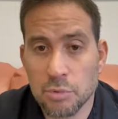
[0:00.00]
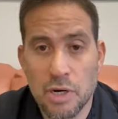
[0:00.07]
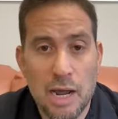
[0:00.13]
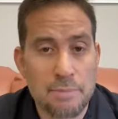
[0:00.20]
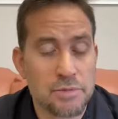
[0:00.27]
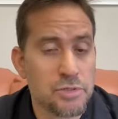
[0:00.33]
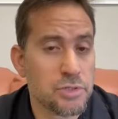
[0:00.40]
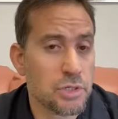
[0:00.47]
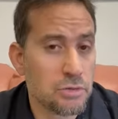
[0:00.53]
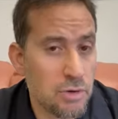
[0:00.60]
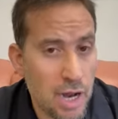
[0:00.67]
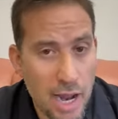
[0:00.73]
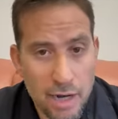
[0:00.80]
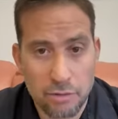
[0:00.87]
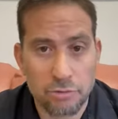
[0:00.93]
Perhaps there's a
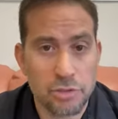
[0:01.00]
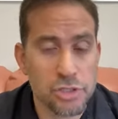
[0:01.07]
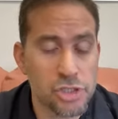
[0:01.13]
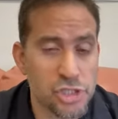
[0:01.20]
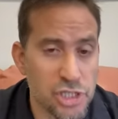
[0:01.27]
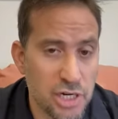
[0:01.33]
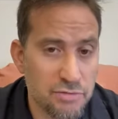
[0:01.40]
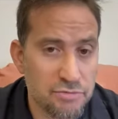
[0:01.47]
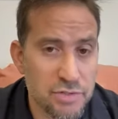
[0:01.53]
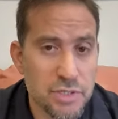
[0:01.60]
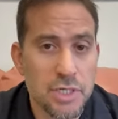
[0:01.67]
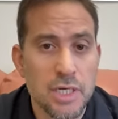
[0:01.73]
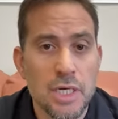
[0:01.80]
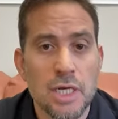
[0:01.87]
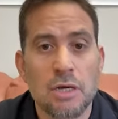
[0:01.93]
crack or a shift
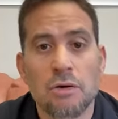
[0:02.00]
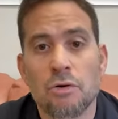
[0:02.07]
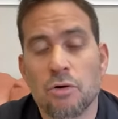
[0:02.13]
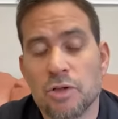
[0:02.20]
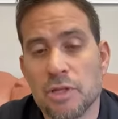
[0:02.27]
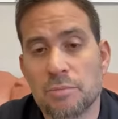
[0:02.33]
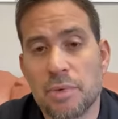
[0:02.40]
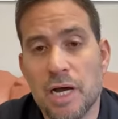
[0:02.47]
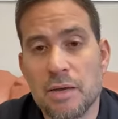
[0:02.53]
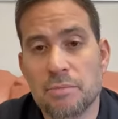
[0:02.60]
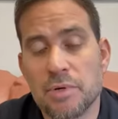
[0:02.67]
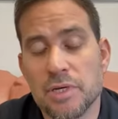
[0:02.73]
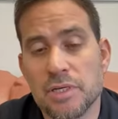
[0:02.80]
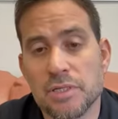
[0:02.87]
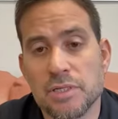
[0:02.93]
or the pipe
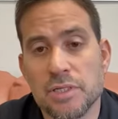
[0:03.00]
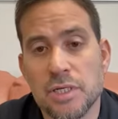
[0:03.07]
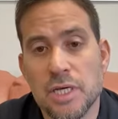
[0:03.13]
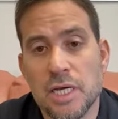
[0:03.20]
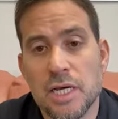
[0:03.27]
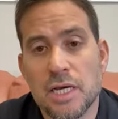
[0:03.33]
has,